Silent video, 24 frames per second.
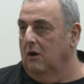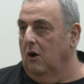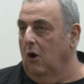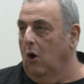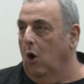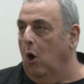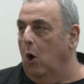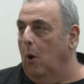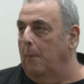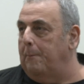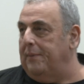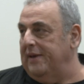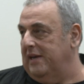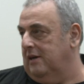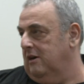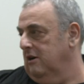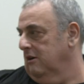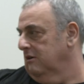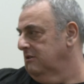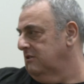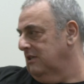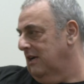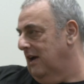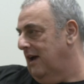or
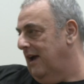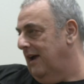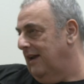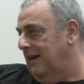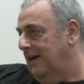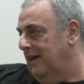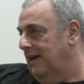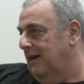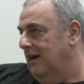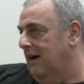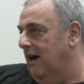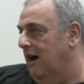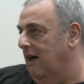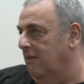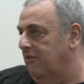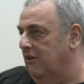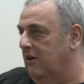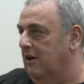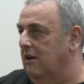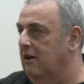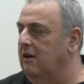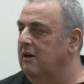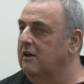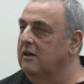because any
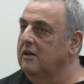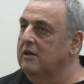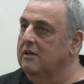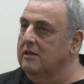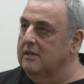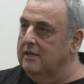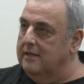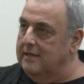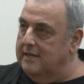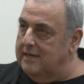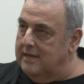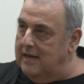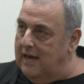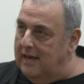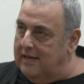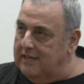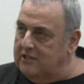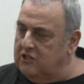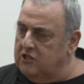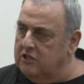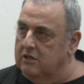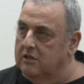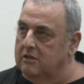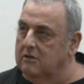other
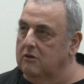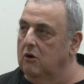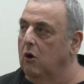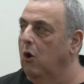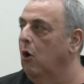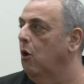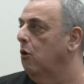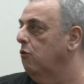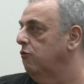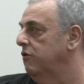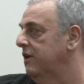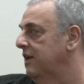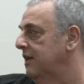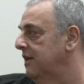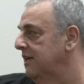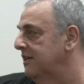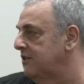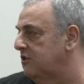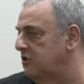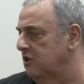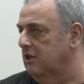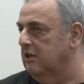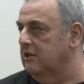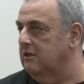nation or
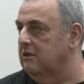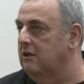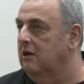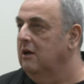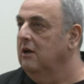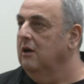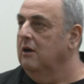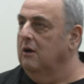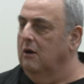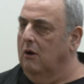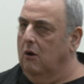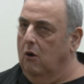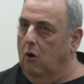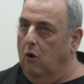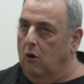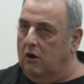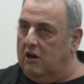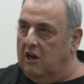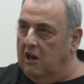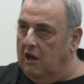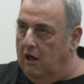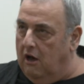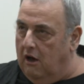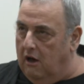religion or
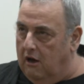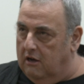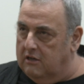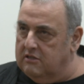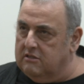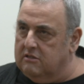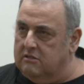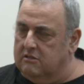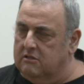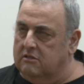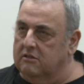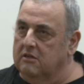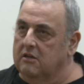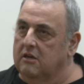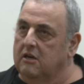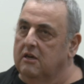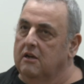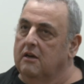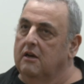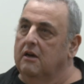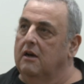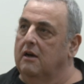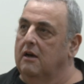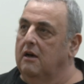class
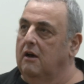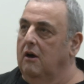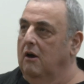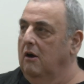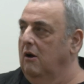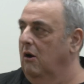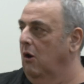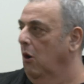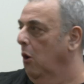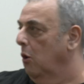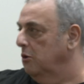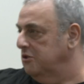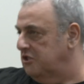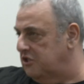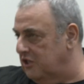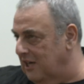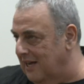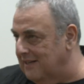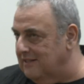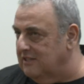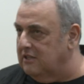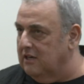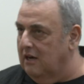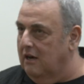or
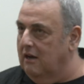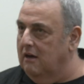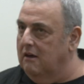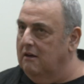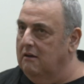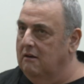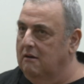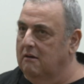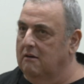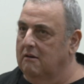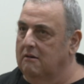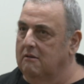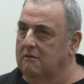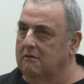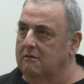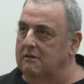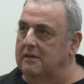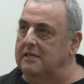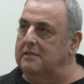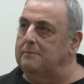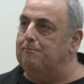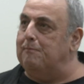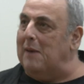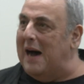gender
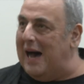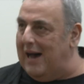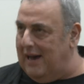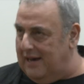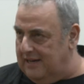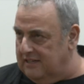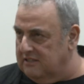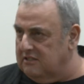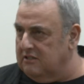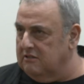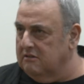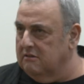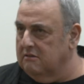is bad.